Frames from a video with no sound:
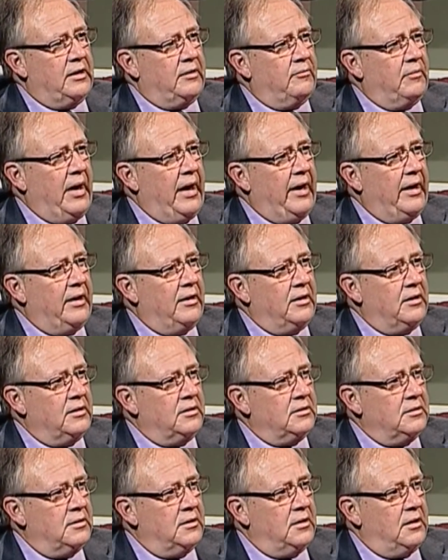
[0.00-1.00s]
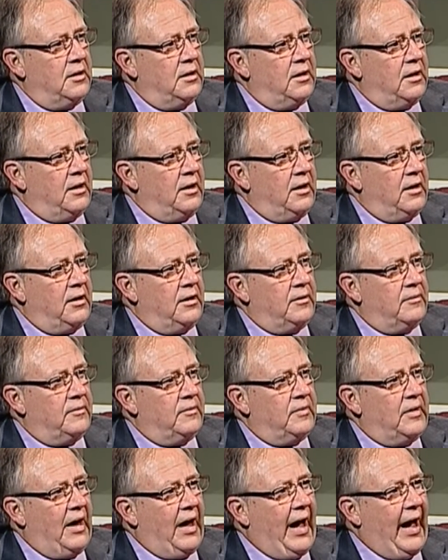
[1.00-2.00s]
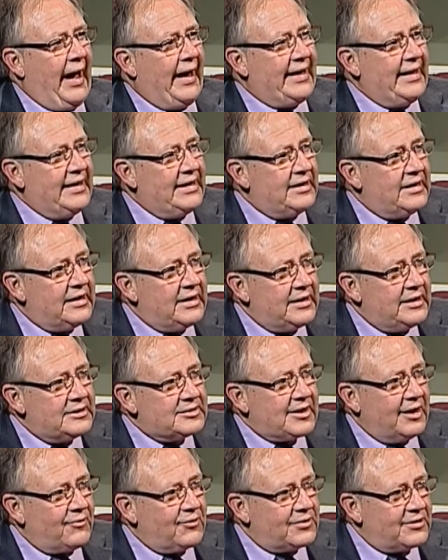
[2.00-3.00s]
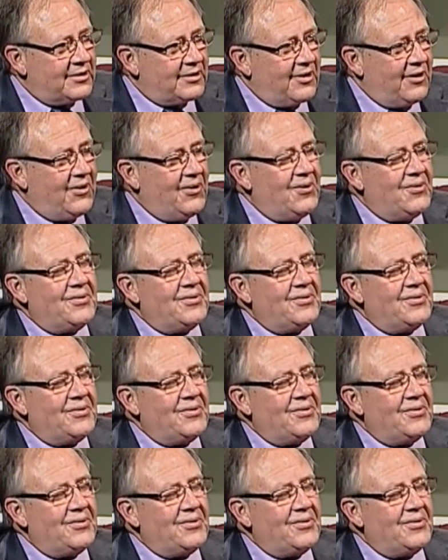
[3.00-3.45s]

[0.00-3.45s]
by a IED. Is that what they're called?